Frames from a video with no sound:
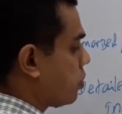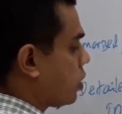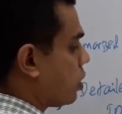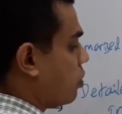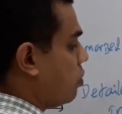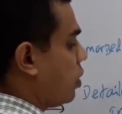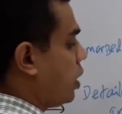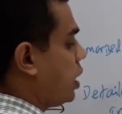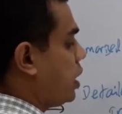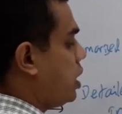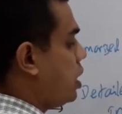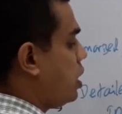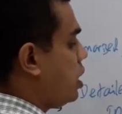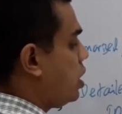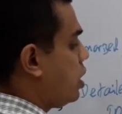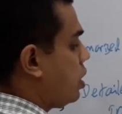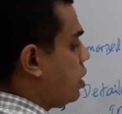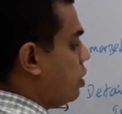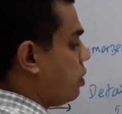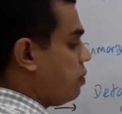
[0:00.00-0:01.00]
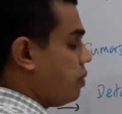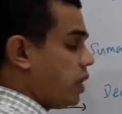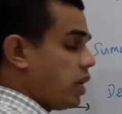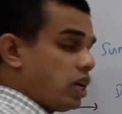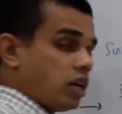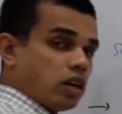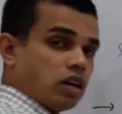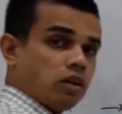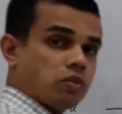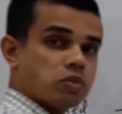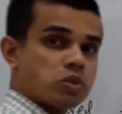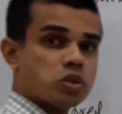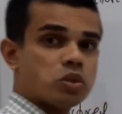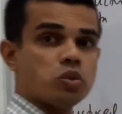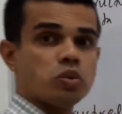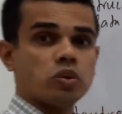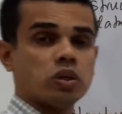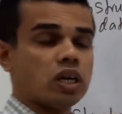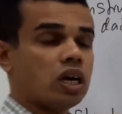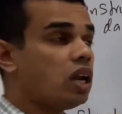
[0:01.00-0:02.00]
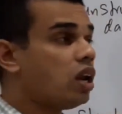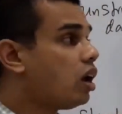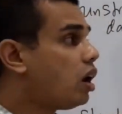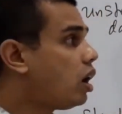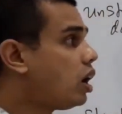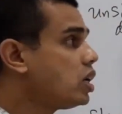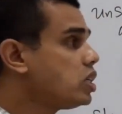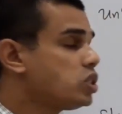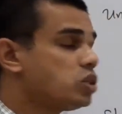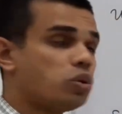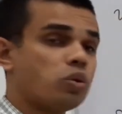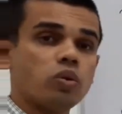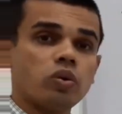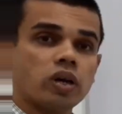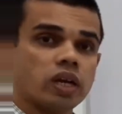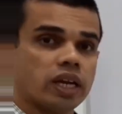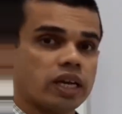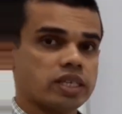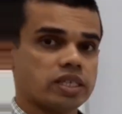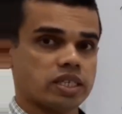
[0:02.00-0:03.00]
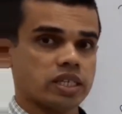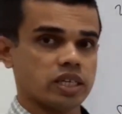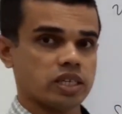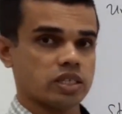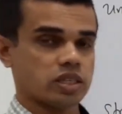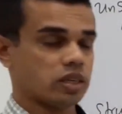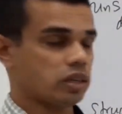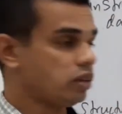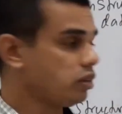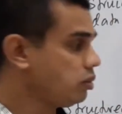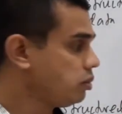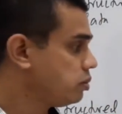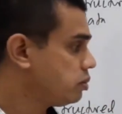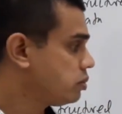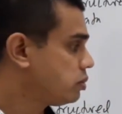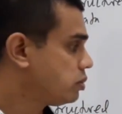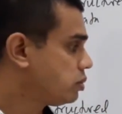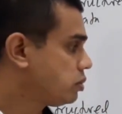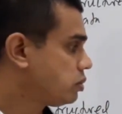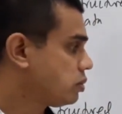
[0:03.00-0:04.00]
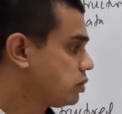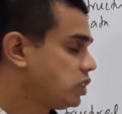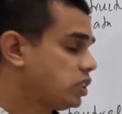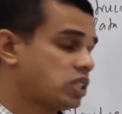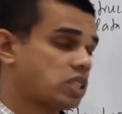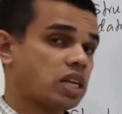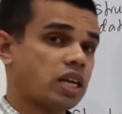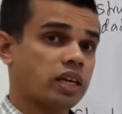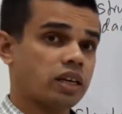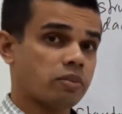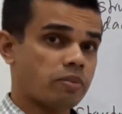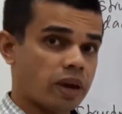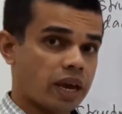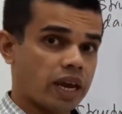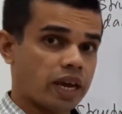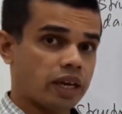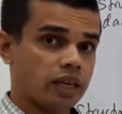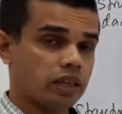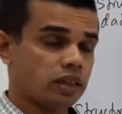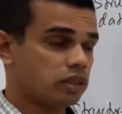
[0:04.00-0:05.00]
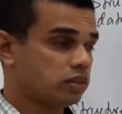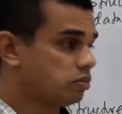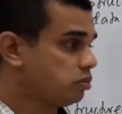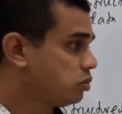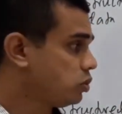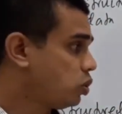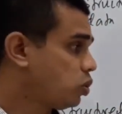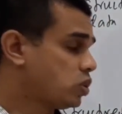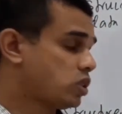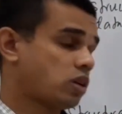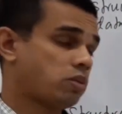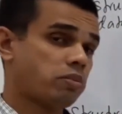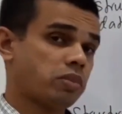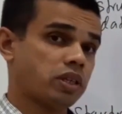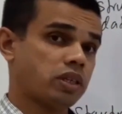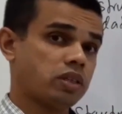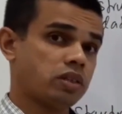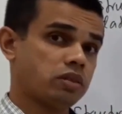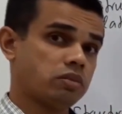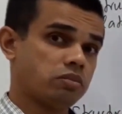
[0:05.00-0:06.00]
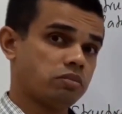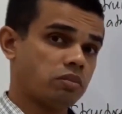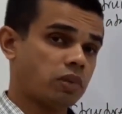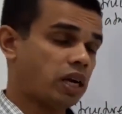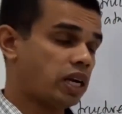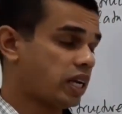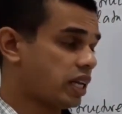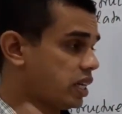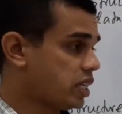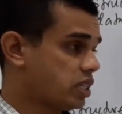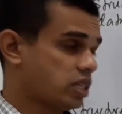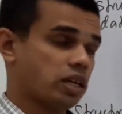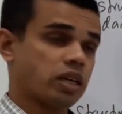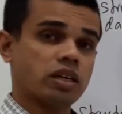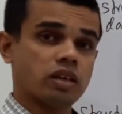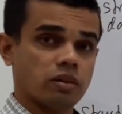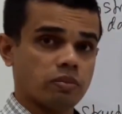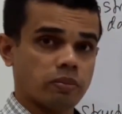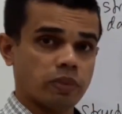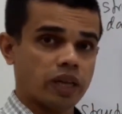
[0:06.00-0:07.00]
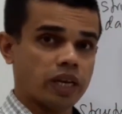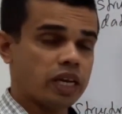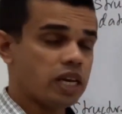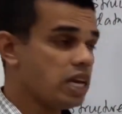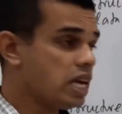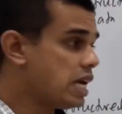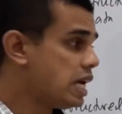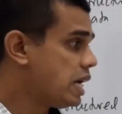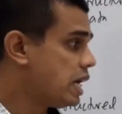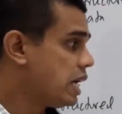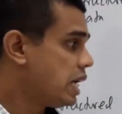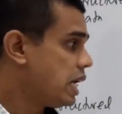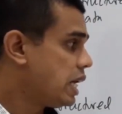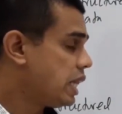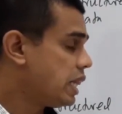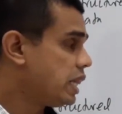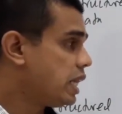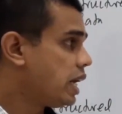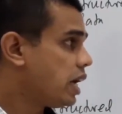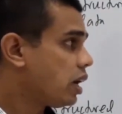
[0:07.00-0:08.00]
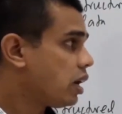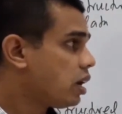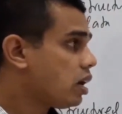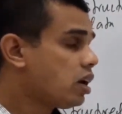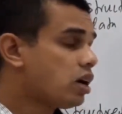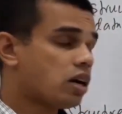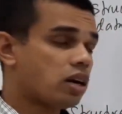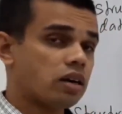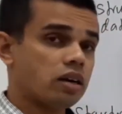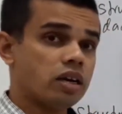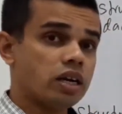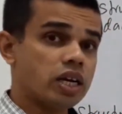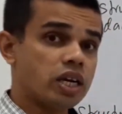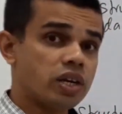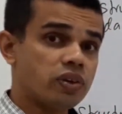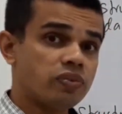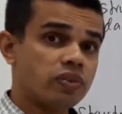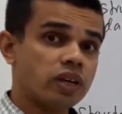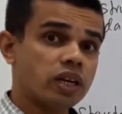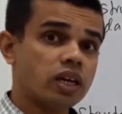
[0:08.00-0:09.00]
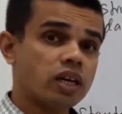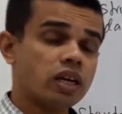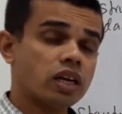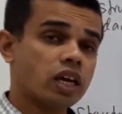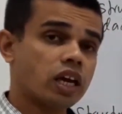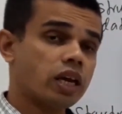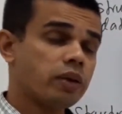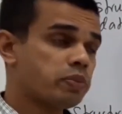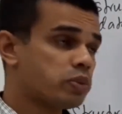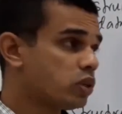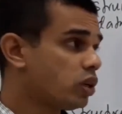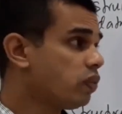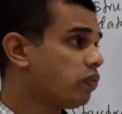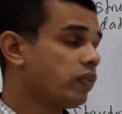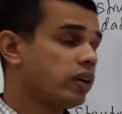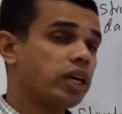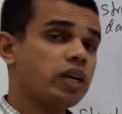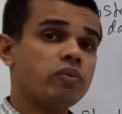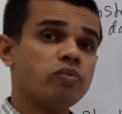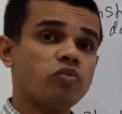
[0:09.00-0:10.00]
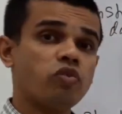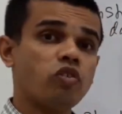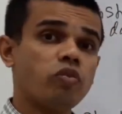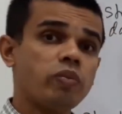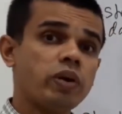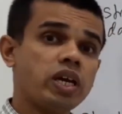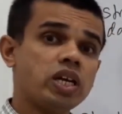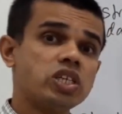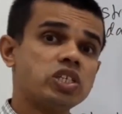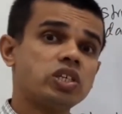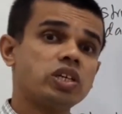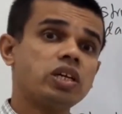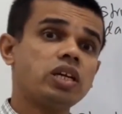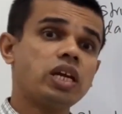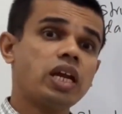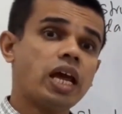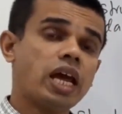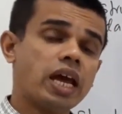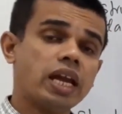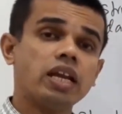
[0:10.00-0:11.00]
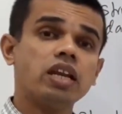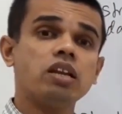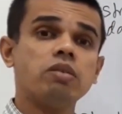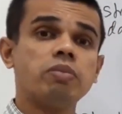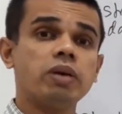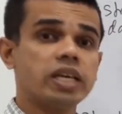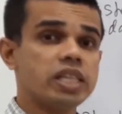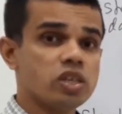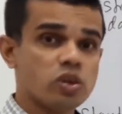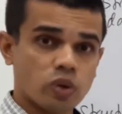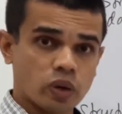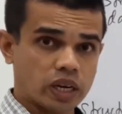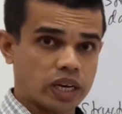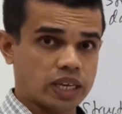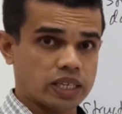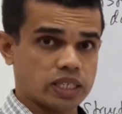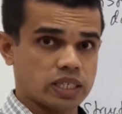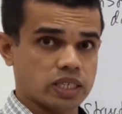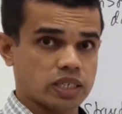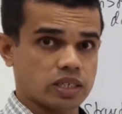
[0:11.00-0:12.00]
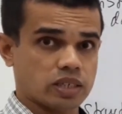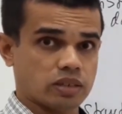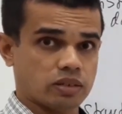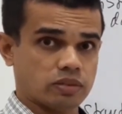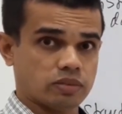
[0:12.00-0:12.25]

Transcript: Why? When it comes to a large organization, just like a bank or some other multinational company, there are different types of information handled by the organization.